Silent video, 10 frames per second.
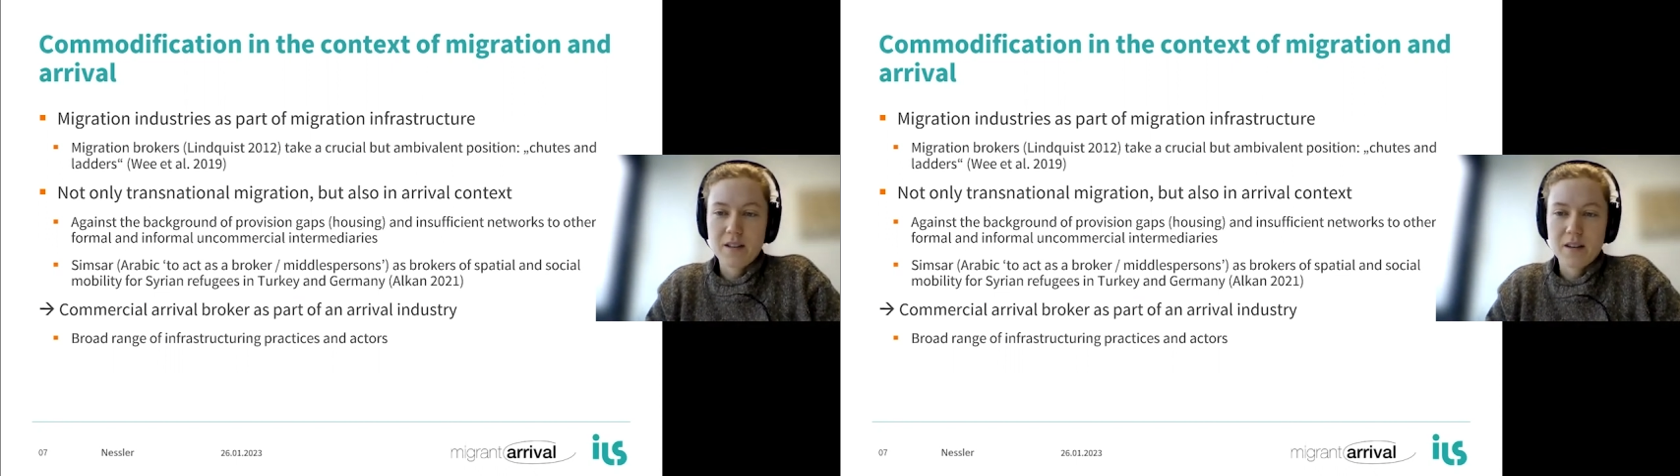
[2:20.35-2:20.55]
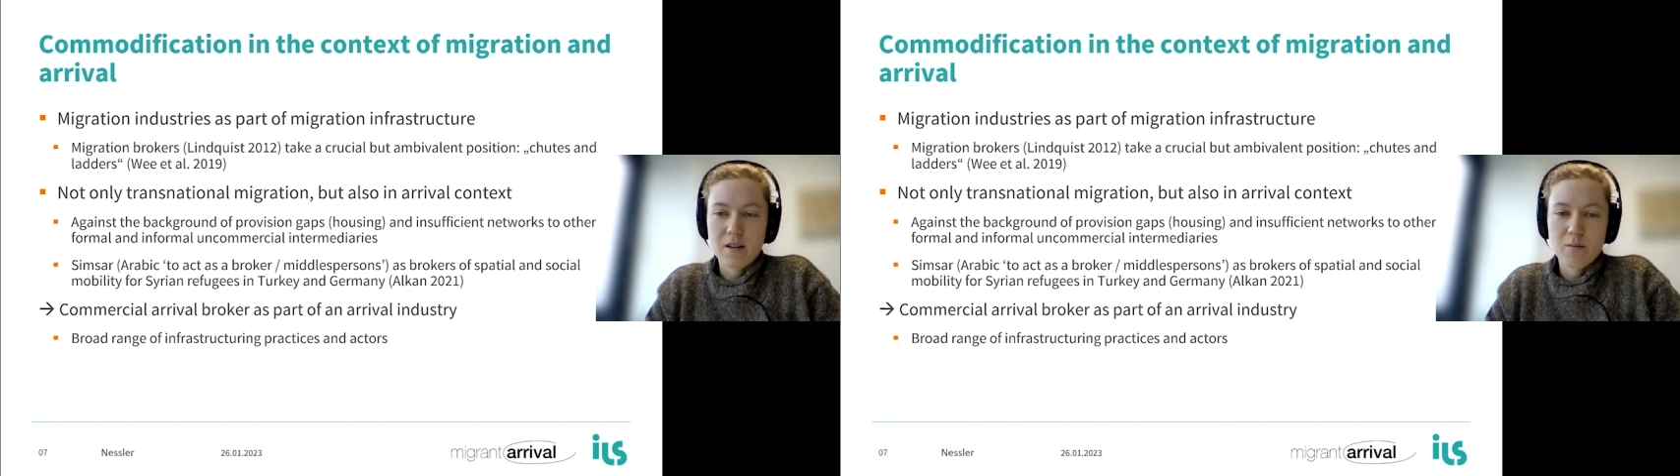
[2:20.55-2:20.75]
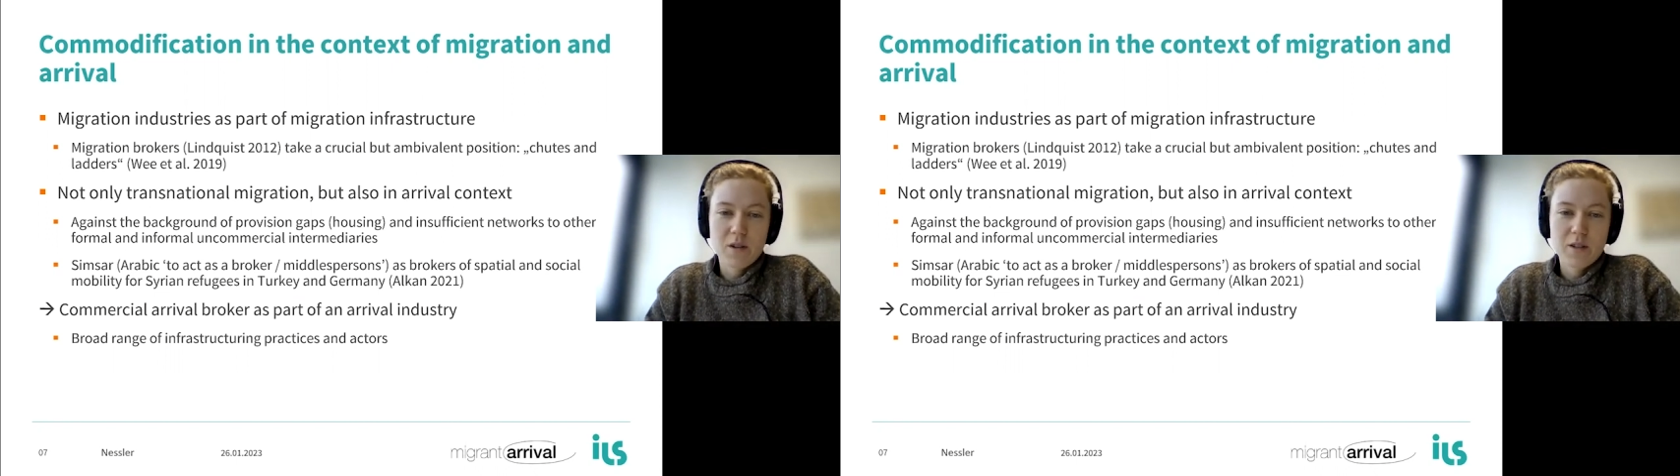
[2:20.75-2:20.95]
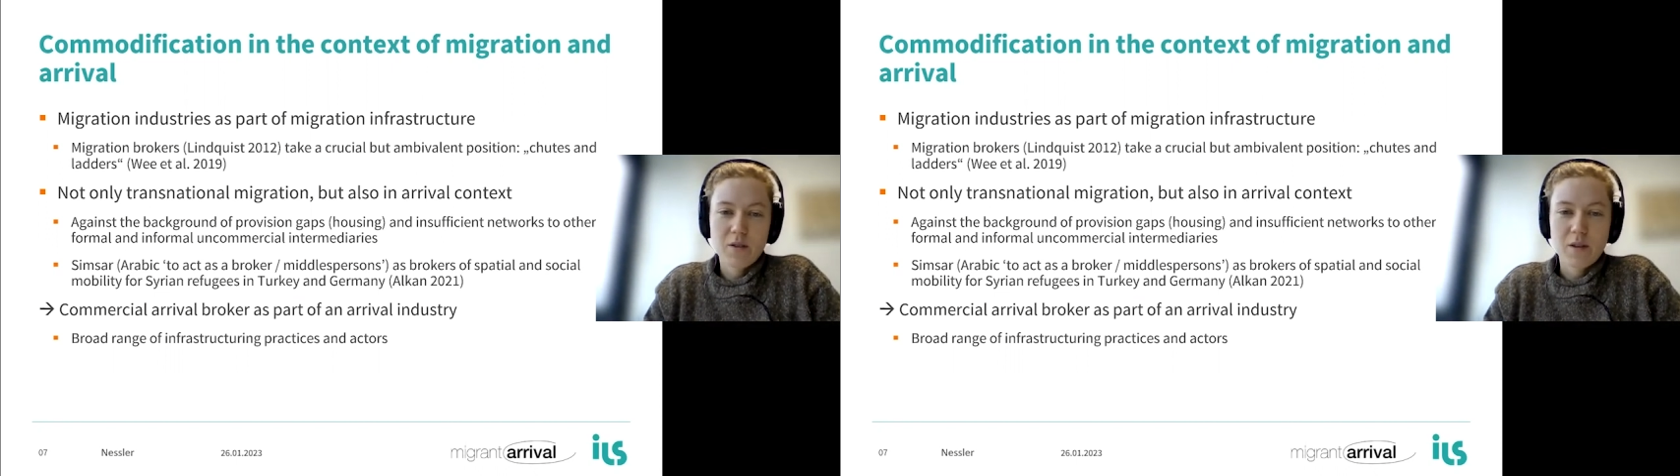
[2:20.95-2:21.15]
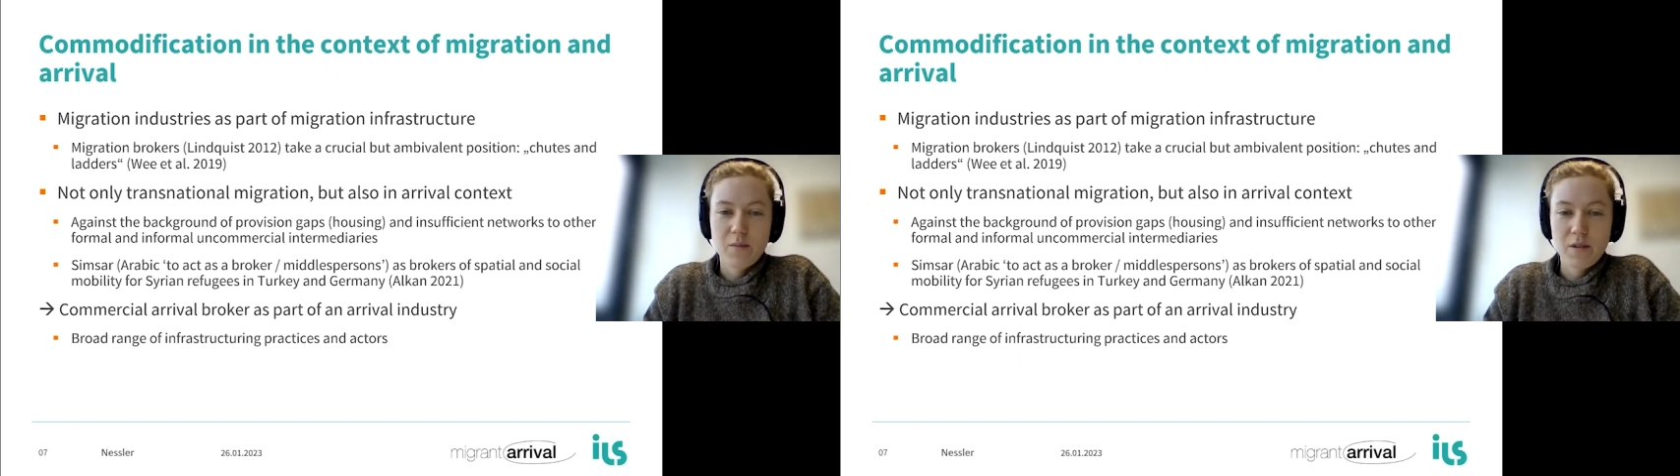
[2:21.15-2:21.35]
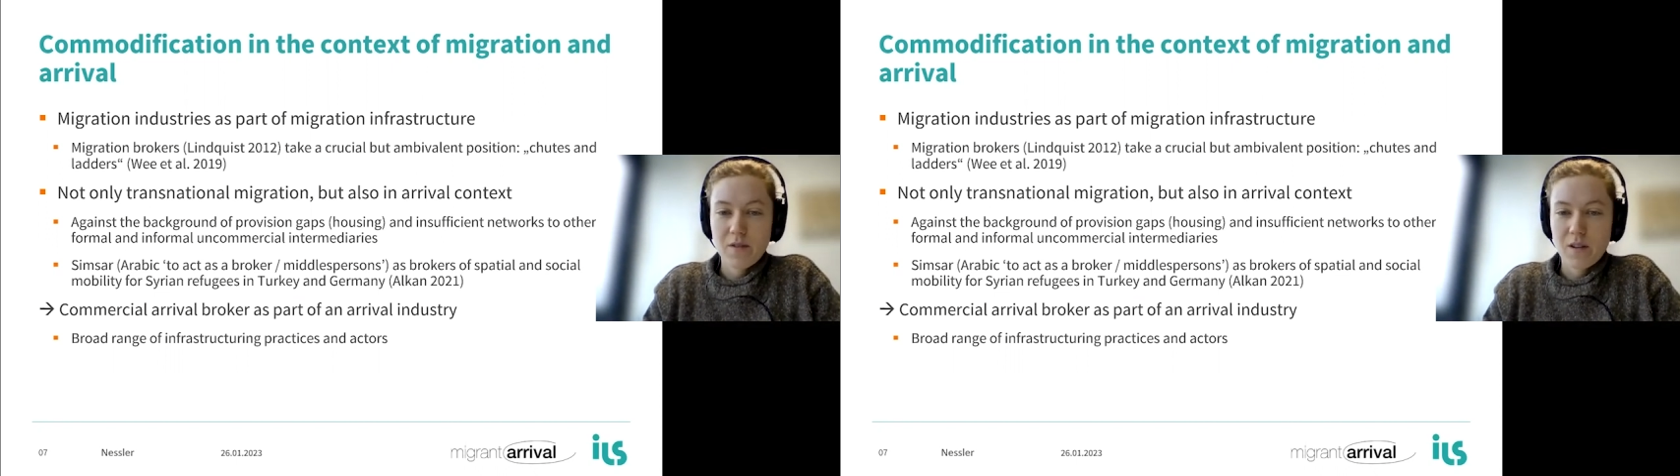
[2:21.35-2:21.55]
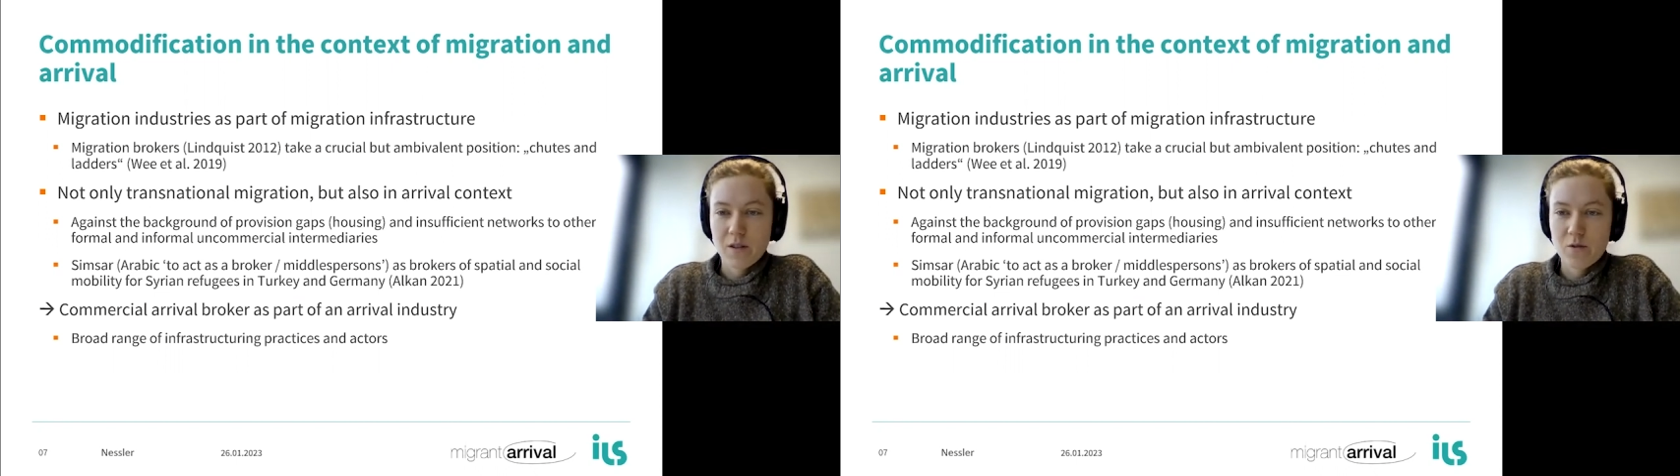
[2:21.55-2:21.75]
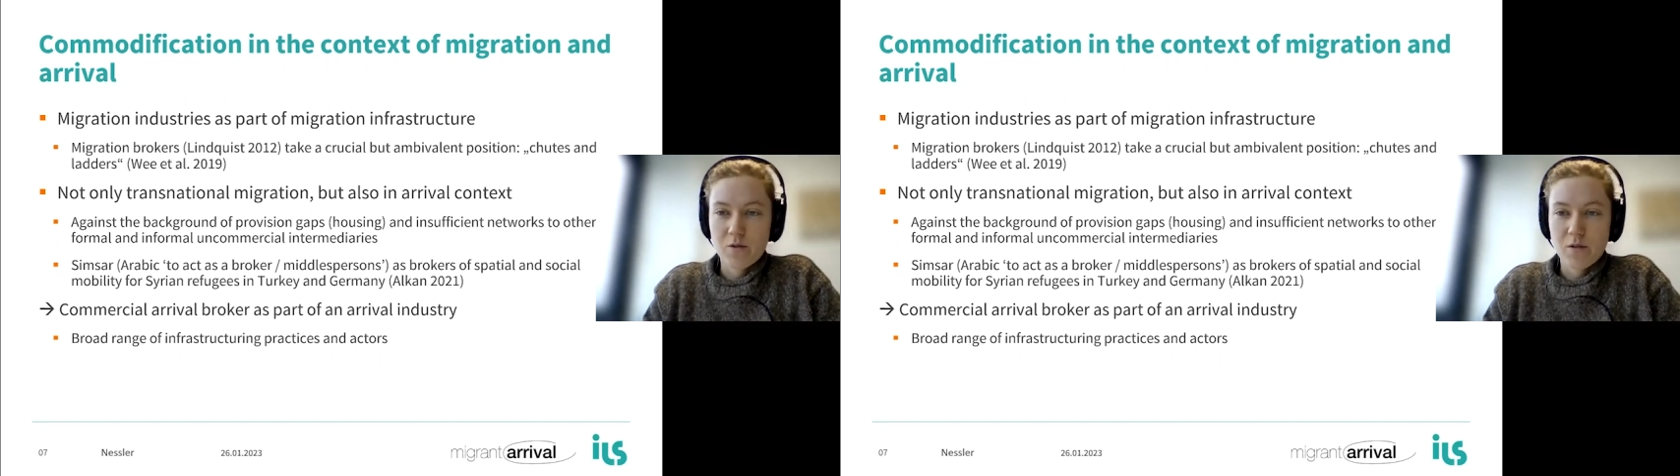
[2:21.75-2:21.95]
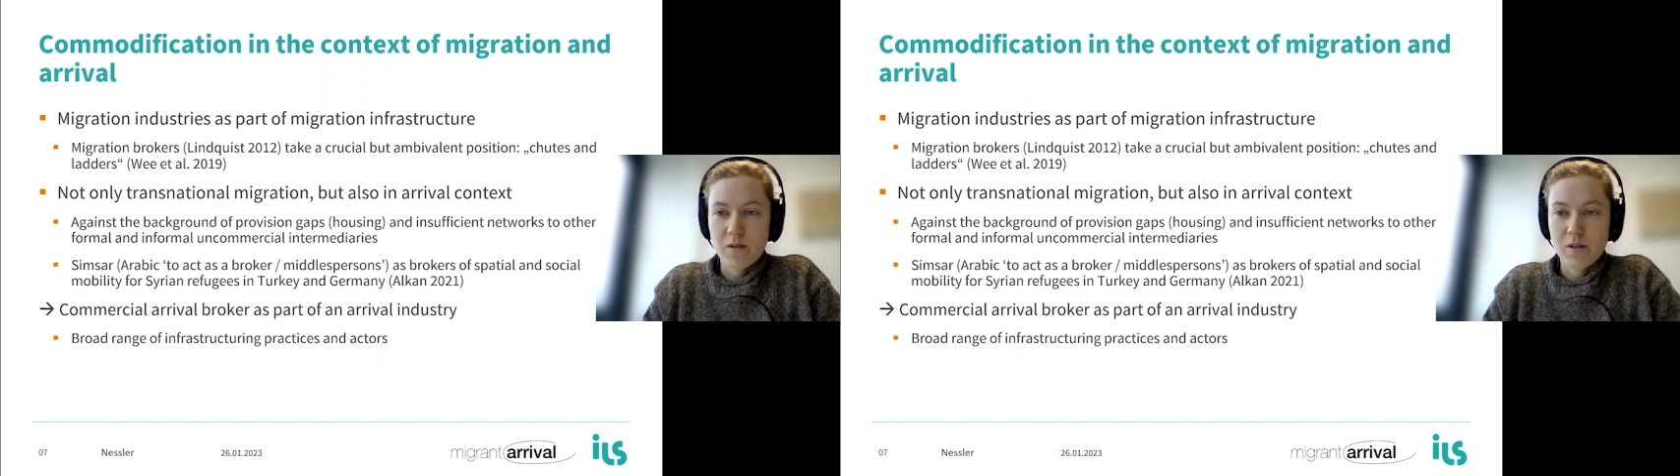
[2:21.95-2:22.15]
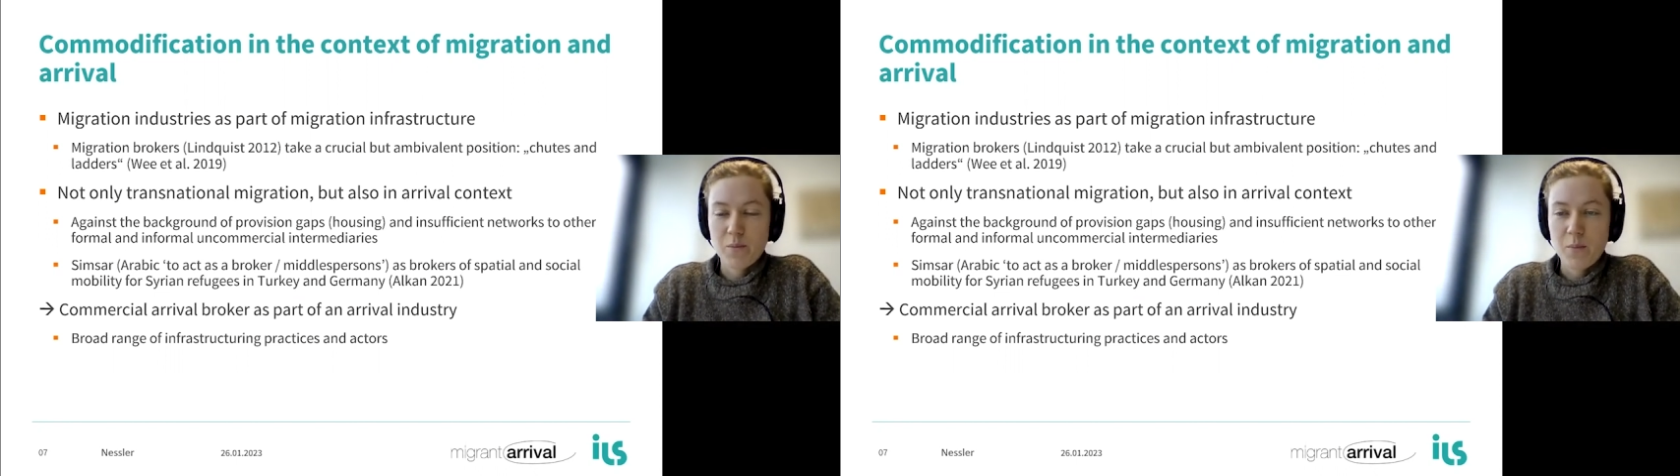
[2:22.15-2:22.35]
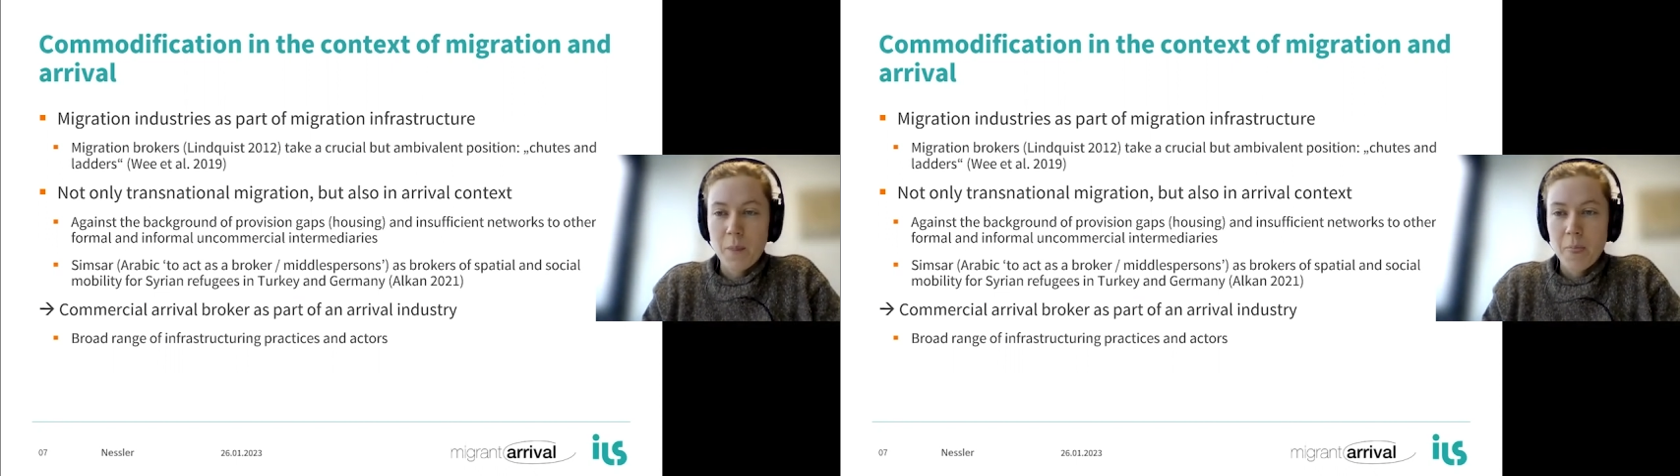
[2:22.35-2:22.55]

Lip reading: also ambivalent role.